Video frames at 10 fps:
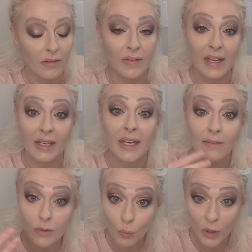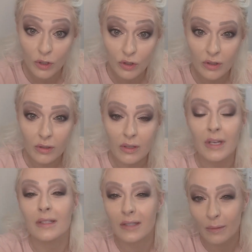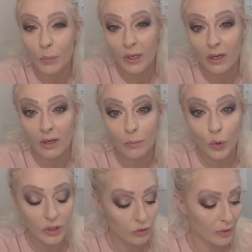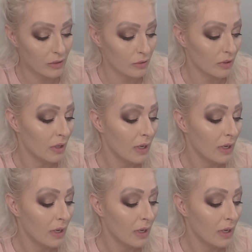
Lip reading: that gives moisture, it's like putting on a moisturizer.